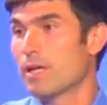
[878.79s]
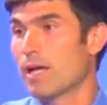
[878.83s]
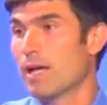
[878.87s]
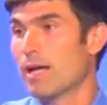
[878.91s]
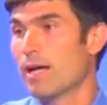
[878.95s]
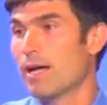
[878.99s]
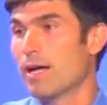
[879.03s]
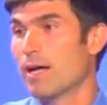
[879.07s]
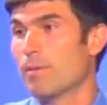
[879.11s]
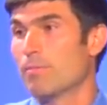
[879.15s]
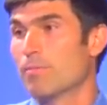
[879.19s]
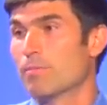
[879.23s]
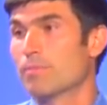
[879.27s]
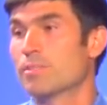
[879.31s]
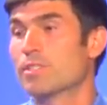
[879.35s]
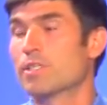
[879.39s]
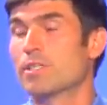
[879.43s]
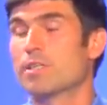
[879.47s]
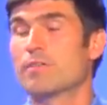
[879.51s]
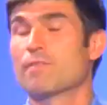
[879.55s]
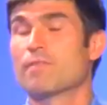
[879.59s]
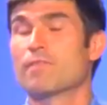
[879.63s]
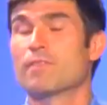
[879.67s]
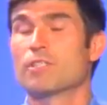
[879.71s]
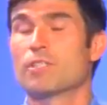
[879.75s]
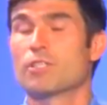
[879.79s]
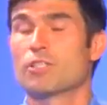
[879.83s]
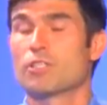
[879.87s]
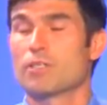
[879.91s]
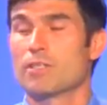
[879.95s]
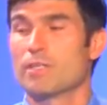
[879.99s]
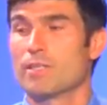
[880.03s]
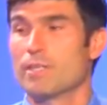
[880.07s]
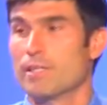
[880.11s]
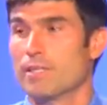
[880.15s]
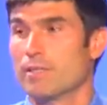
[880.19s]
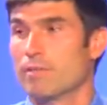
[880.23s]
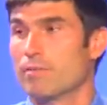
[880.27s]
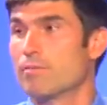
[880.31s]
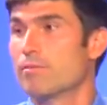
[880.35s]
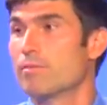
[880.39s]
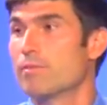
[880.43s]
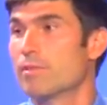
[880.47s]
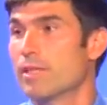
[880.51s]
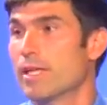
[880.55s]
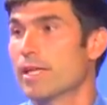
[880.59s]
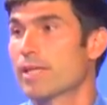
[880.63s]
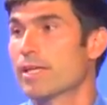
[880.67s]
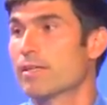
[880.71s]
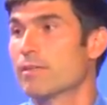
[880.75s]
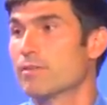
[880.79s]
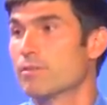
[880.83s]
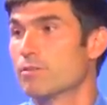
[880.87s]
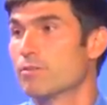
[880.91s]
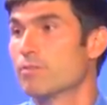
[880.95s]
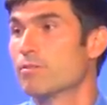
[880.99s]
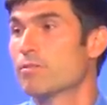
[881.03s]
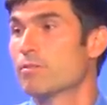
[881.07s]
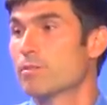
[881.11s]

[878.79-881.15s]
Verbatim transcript: um, see your physician and they can